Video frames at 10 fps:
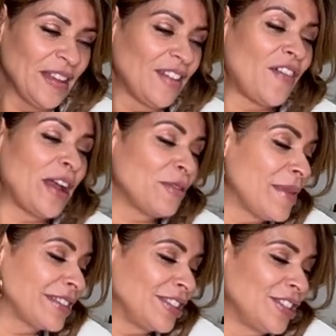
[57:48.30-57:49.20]
Final
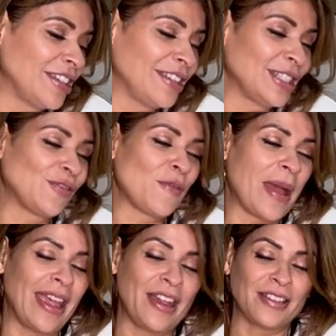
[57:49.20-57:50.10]
messages for my
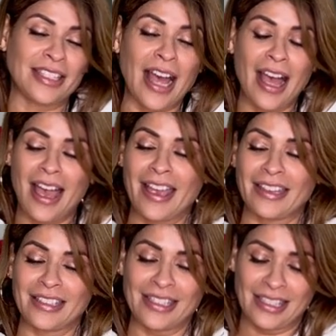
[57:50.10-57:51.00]
air
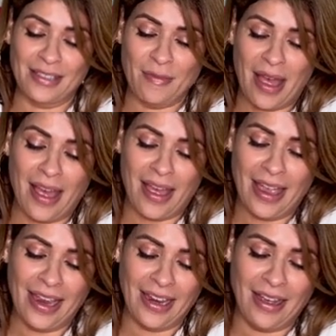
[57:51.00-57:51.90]
signs,
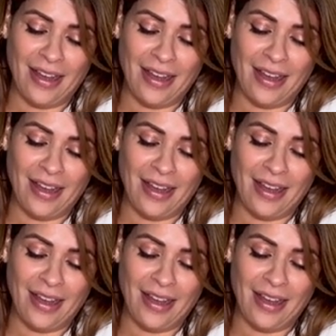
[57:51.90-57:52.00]
my